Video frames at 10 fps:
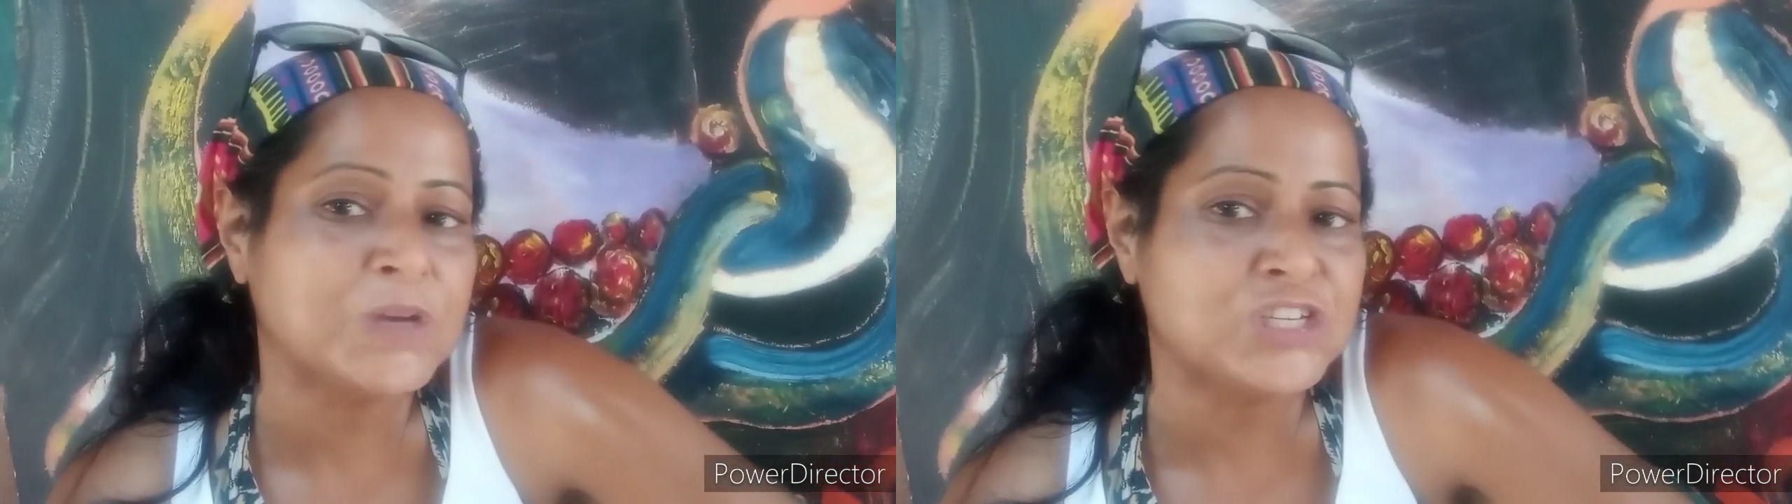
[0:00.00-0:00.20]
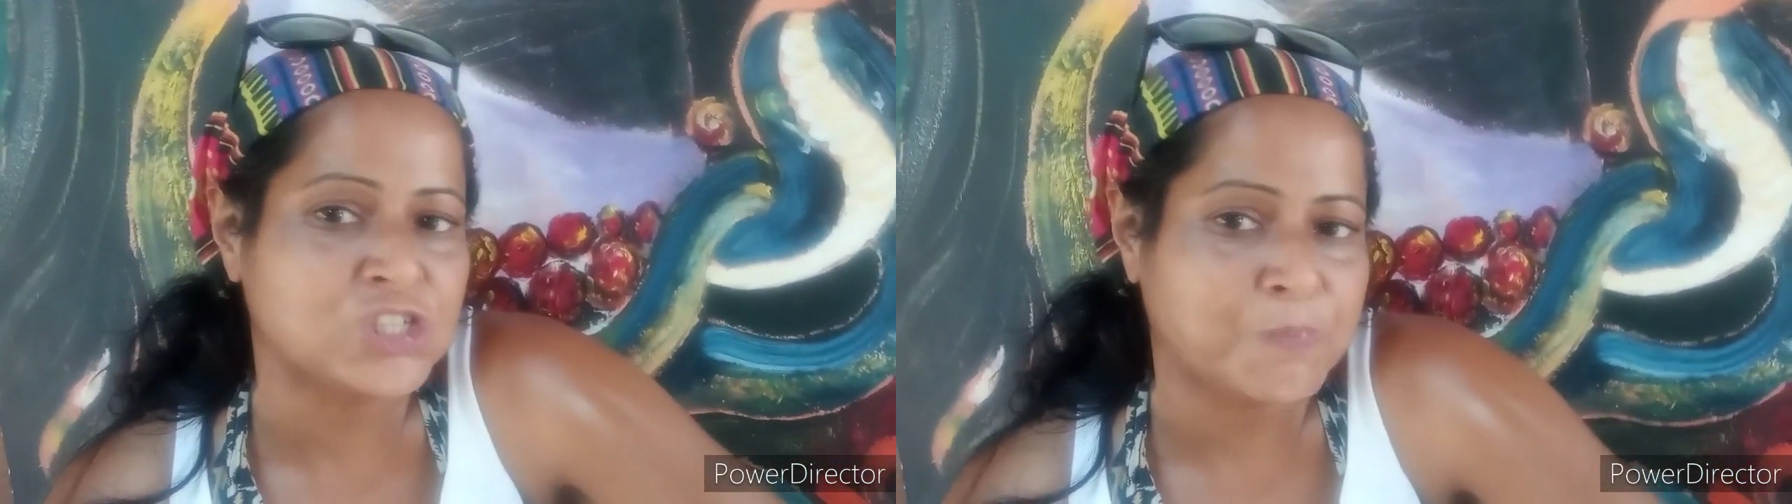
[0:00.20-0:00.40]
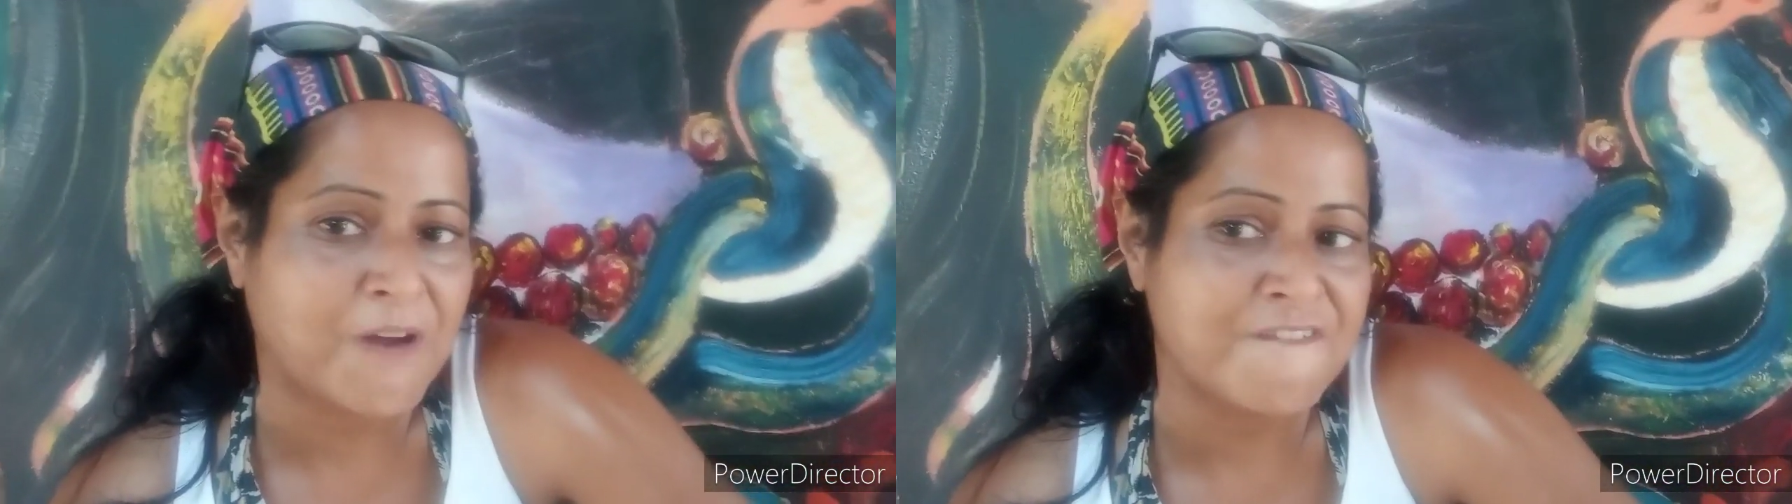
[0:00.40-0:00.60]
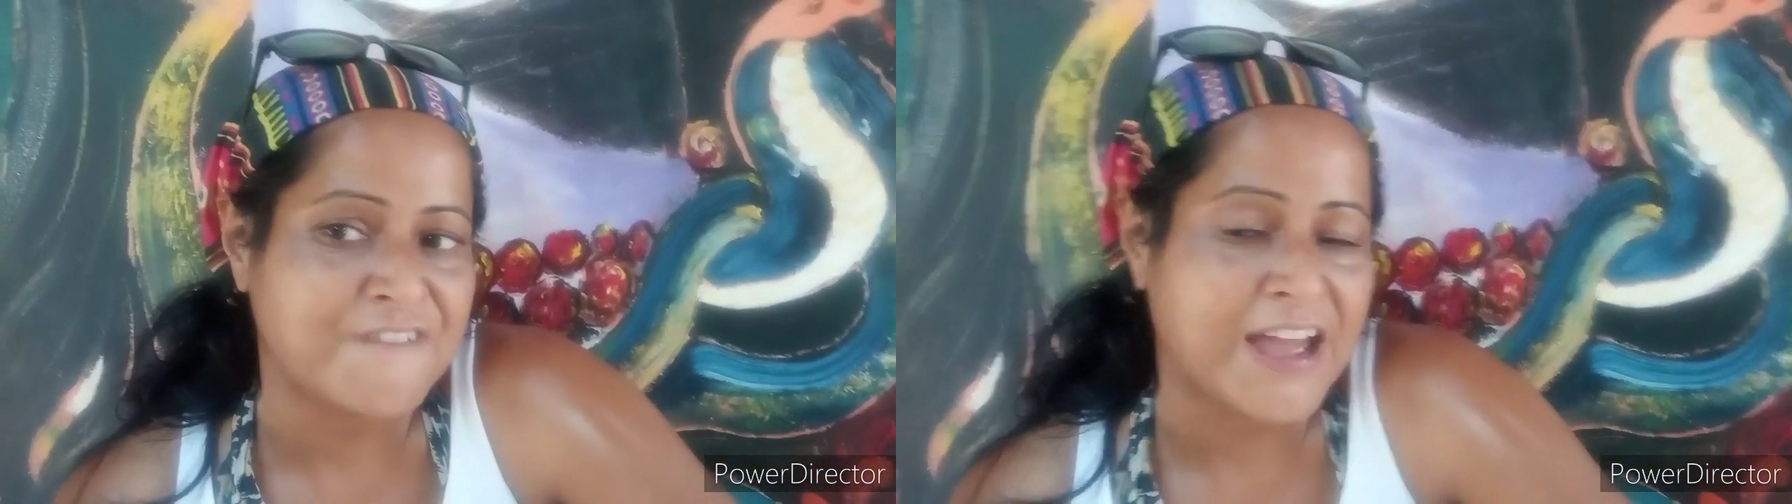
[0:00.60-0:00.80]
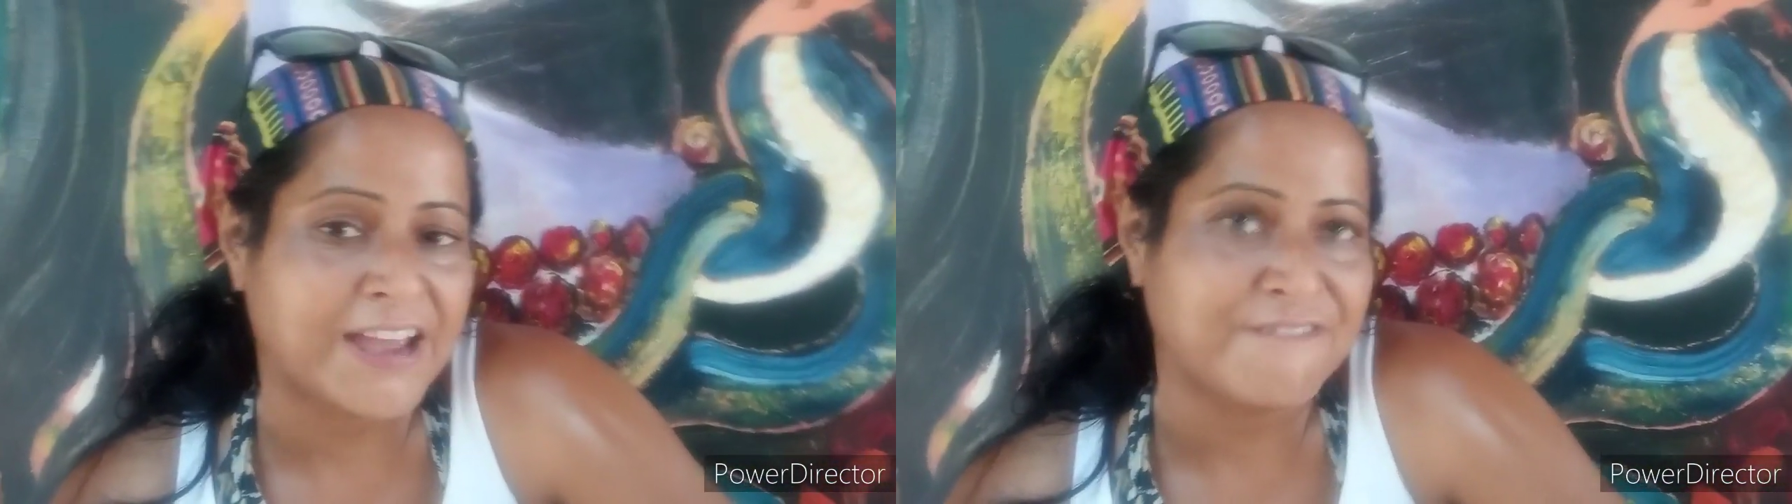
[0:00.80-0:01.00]
which is about
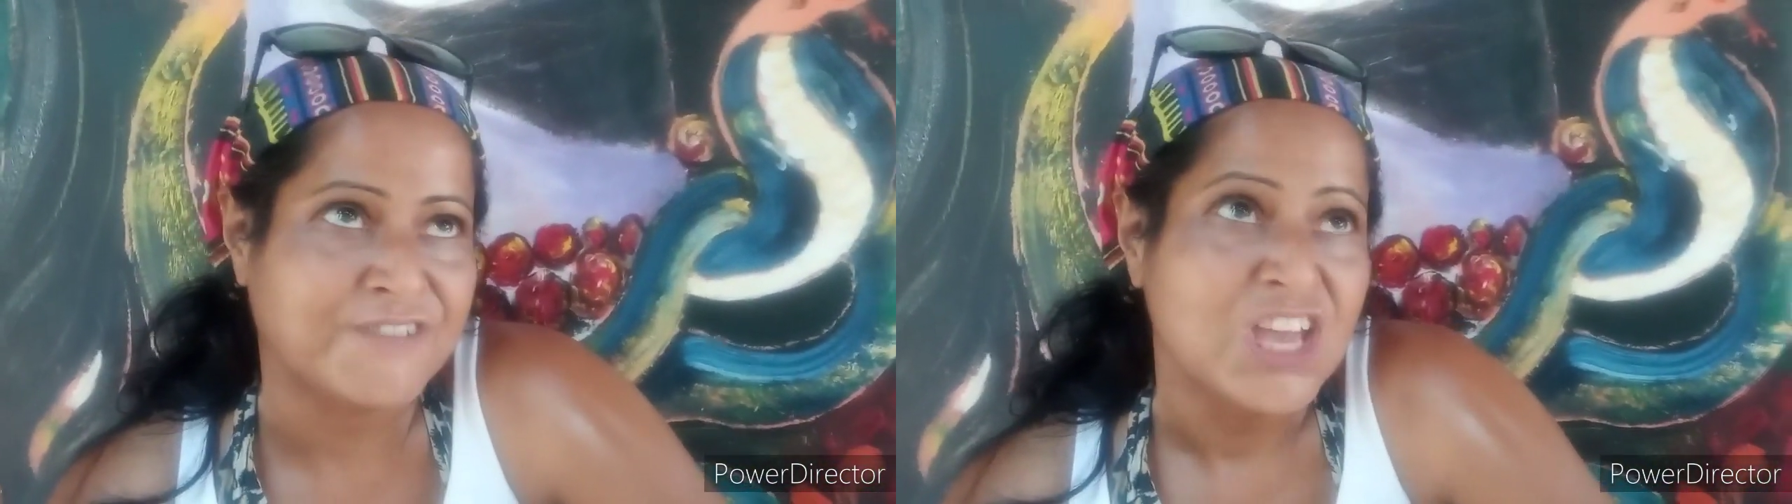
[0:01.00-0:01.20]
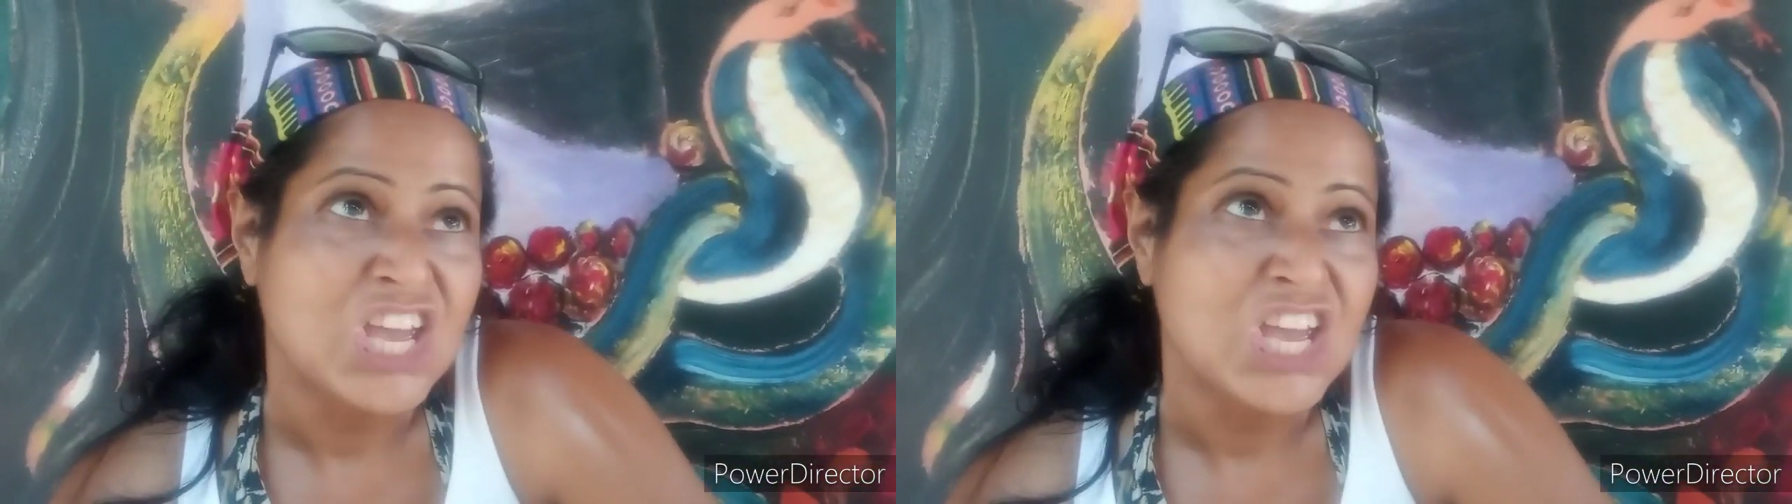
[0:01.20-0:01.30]
500